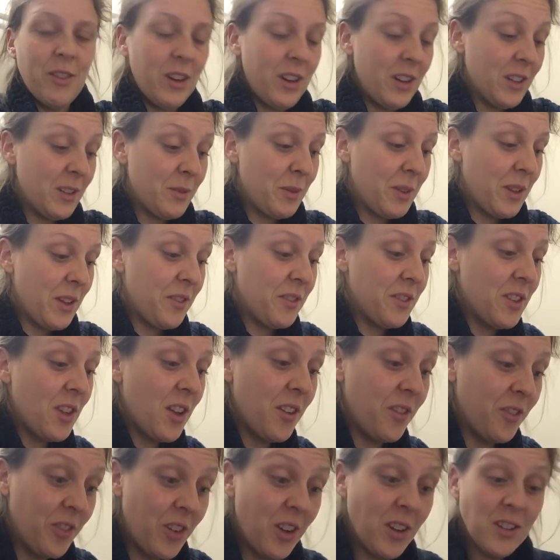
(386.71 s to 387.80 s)
fillers. They've
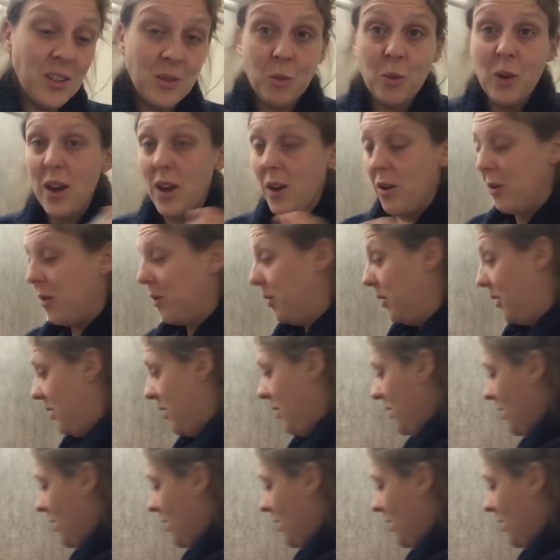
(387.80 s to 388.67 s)
served us well.